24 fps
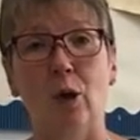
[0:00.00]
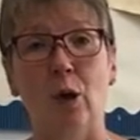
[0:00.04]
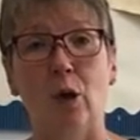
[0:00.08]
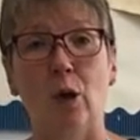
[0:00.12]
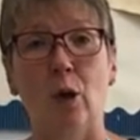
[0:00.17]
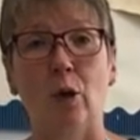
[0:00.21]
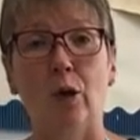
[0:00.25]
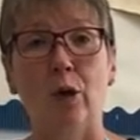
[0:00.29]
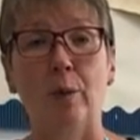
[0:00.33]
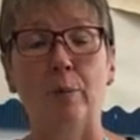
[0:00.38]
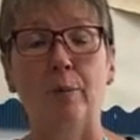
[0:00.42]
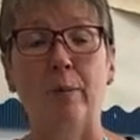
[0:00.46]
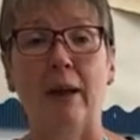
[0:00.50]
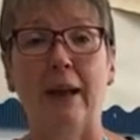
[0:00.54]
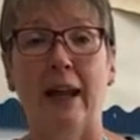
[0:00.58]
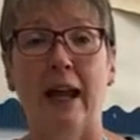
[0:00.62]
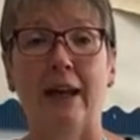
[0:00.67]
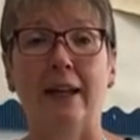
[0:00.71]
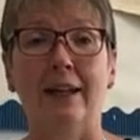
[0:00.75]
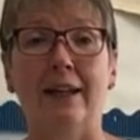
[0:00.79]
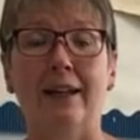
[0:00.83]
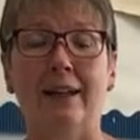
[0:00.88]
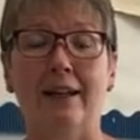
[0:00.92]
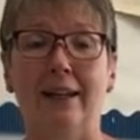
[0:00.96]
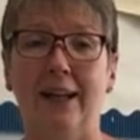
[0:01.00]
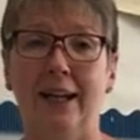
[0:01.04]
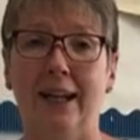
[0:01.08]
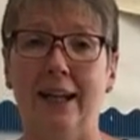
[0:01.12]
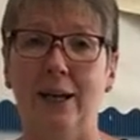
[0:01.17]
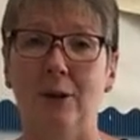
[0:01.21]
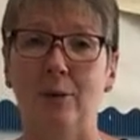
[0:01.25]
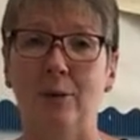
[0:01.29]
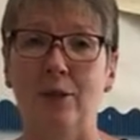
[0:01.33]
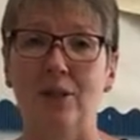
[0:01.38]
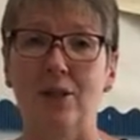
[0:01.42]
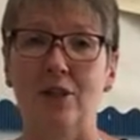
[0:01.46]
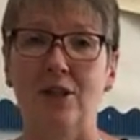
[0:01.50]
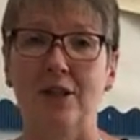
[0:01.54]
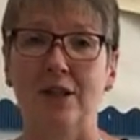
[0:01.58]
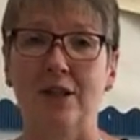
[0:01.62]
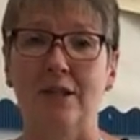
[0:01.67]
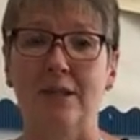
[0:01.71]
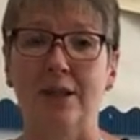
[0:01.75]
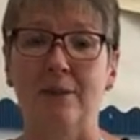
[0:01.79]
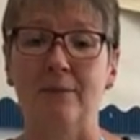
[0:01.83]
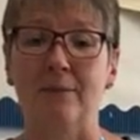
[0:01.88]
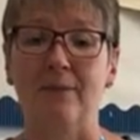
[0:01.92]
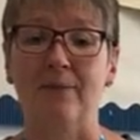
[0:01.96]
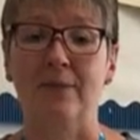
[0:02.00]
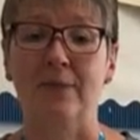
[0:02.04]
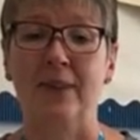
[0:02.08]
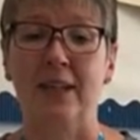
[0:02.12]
or the Blank language scheme.